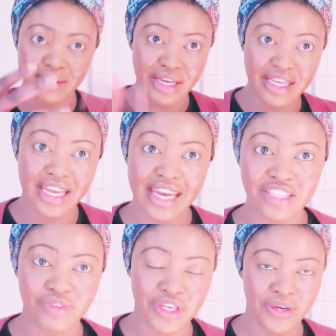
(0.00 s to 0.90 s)
in the
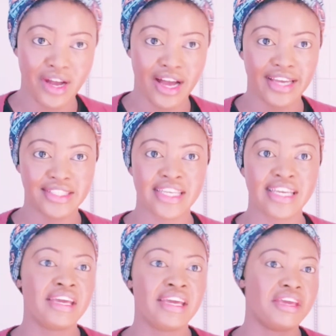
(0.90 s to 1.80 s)
next video, guys.
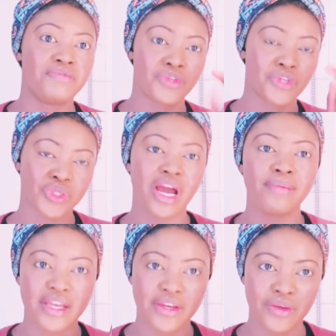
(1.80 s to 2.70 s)
If you
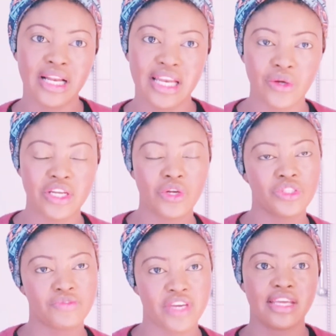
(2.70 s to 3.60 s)
subscribe and you click on the
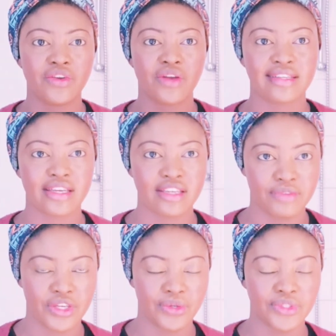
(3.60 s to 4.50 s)
notification, you can get the
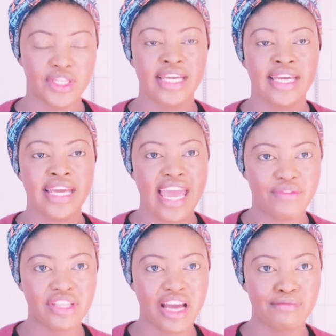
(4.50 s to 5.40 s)
videos
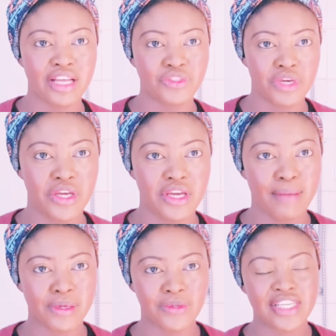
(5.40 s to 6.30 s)
every time that we
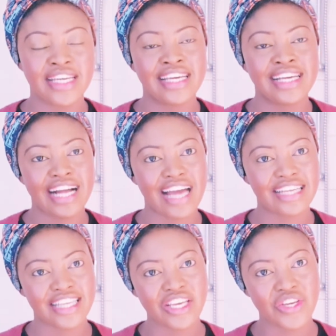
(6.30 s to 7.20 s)
upload.
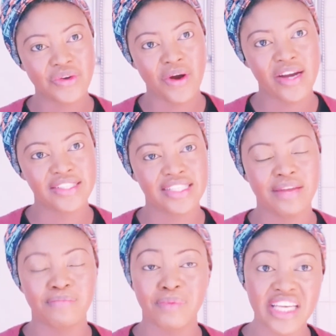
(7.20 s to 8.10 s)
I thank you guys
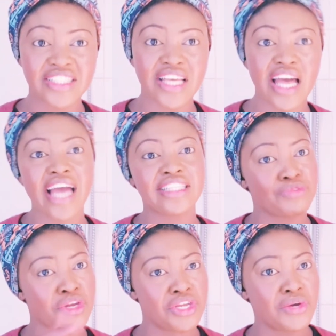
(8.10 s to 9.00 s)
and please guys, if
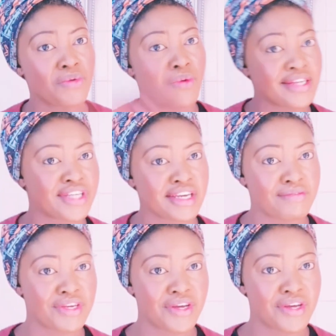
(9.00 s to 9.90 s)
you're new, go and check the
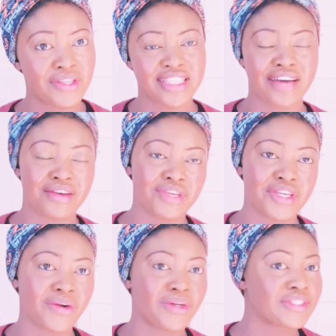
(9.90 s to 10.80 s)
videos. The other
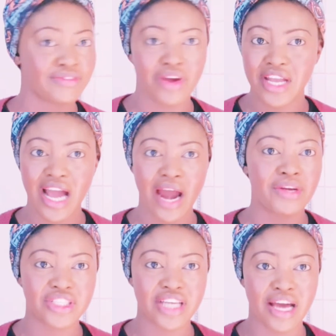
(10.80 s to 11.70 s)
videos is very
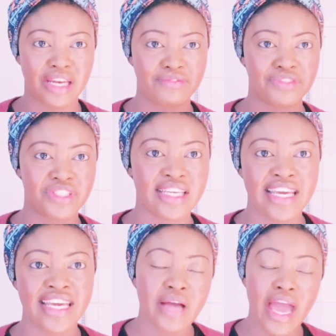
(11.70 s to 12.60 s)
encouraging, uplifting,
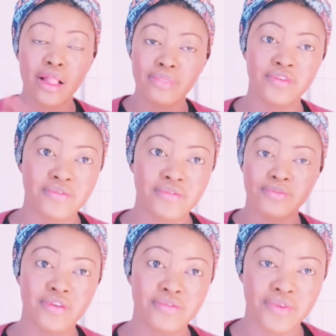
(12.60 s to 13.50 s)
helpful
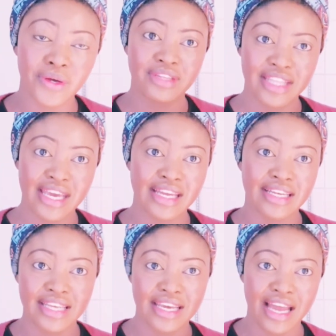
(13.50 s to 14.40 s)
for, for your day
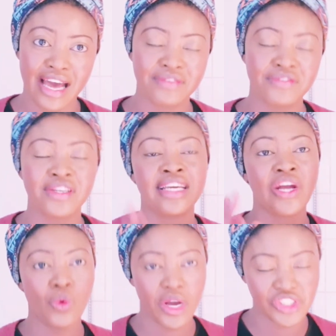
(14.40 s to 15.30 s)
and day life.
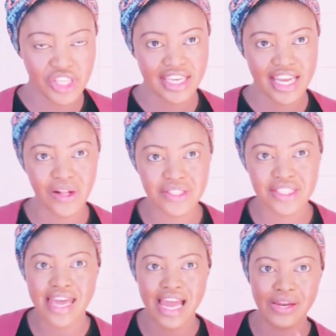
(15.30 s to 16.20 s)
Go and check it out
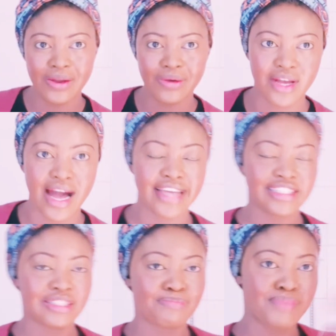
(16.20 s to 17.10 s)
and I love you
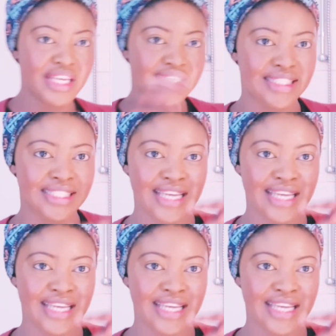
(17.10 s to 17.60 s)
guys. Peace.